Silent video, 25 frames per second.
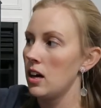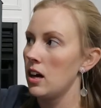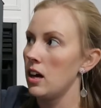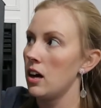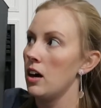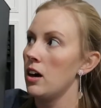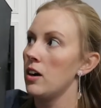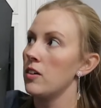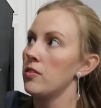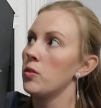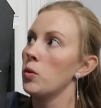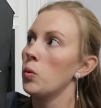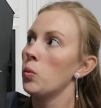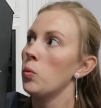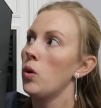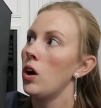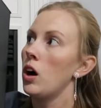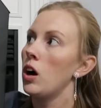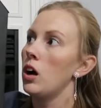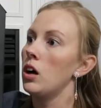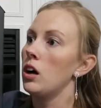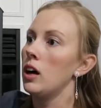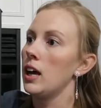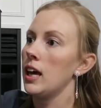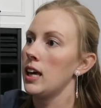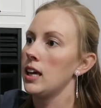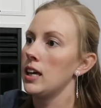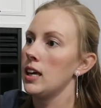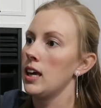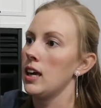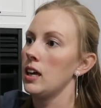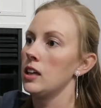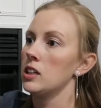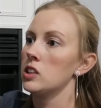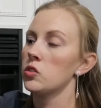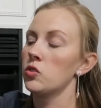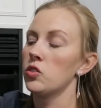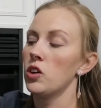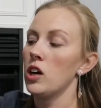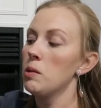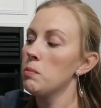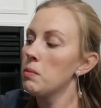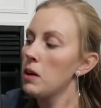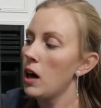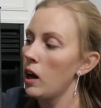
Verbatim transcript: of wall hangings from